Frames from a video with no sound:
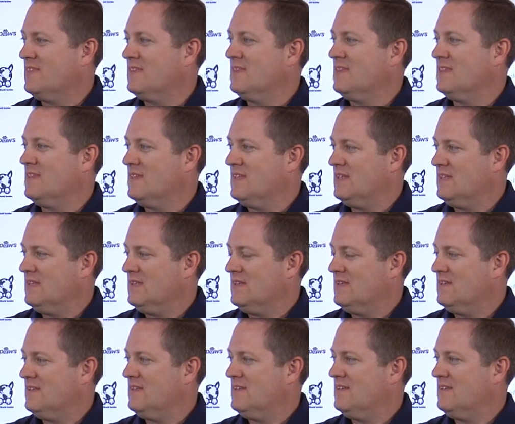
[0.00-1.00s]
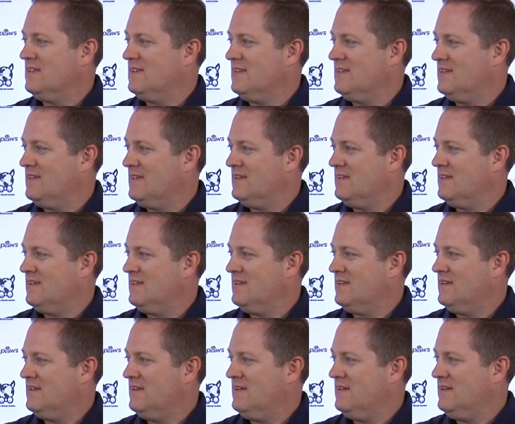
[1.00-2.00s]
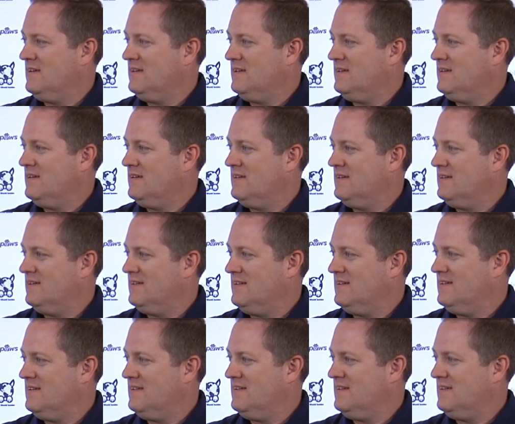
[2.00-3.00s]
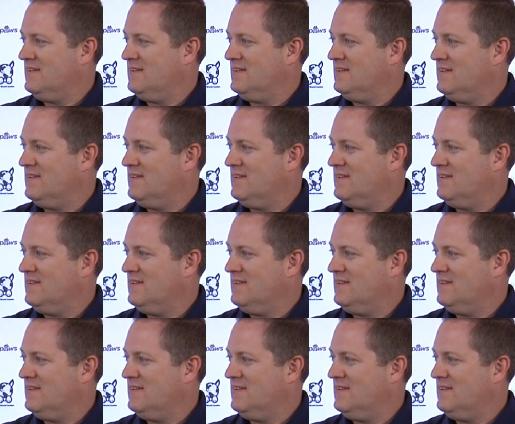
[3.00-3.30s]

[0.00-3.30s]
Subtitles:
[no speech]